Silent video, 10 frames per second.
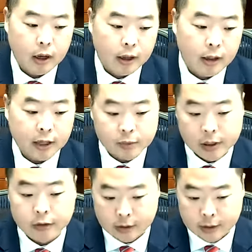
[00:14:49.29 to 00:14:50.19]
And that's
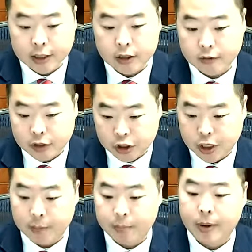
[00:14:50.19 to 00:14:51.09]
because of the nature of a ship.